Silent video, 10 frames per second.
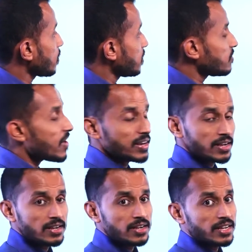
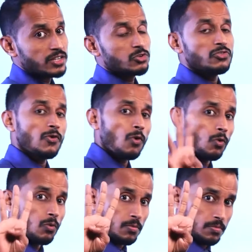divided into 4
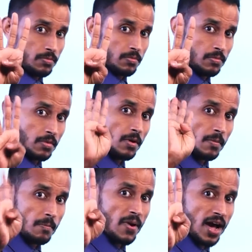
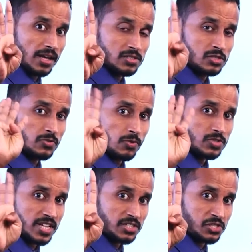parts, 4
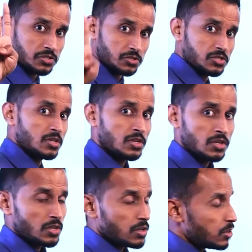sections.
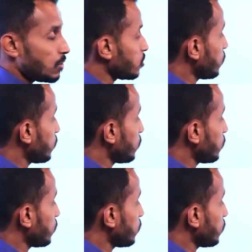Those